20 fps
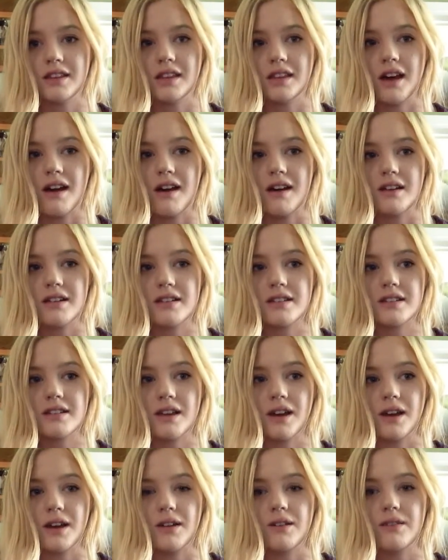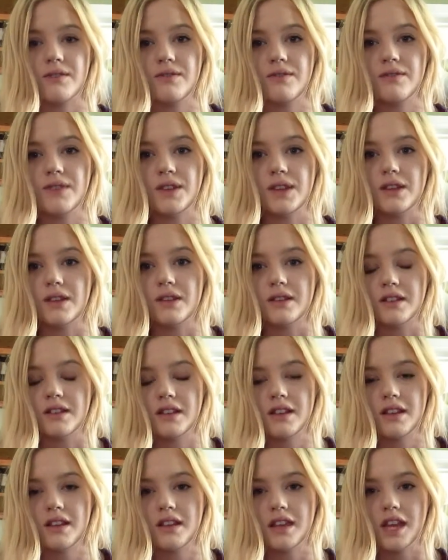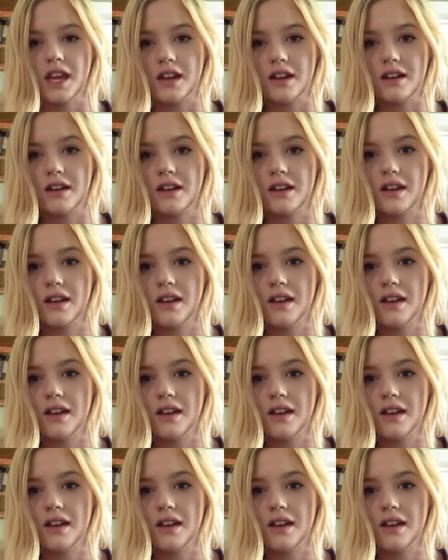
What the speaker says: that I could feel there.